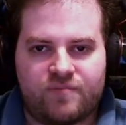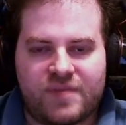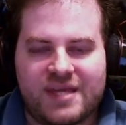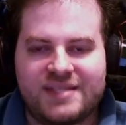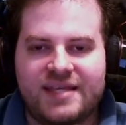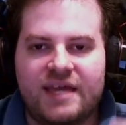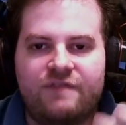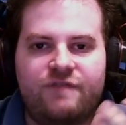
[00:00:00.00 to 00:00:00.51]
is
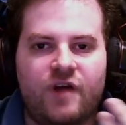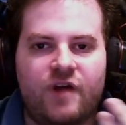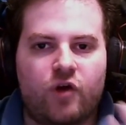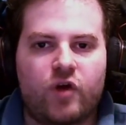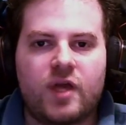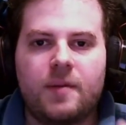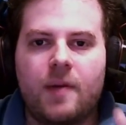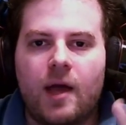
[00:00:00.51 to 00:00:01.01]
a
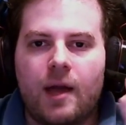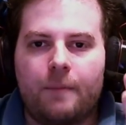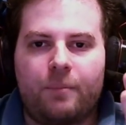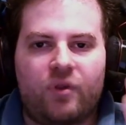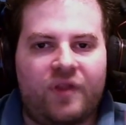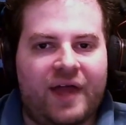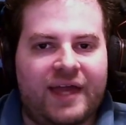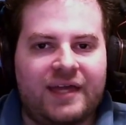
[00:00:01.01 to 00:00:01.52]
very
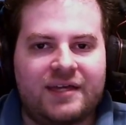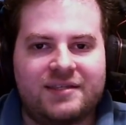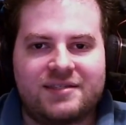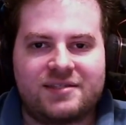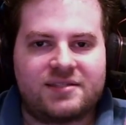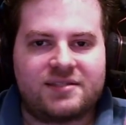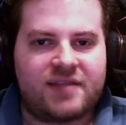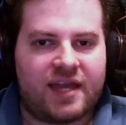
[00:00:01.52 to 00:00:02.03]
blanket
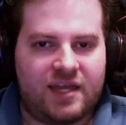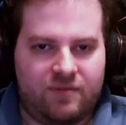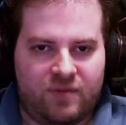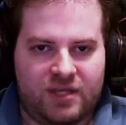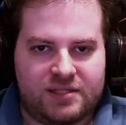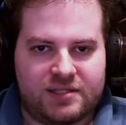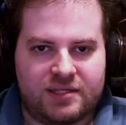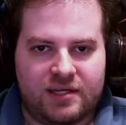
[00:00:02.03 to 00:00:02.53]
statement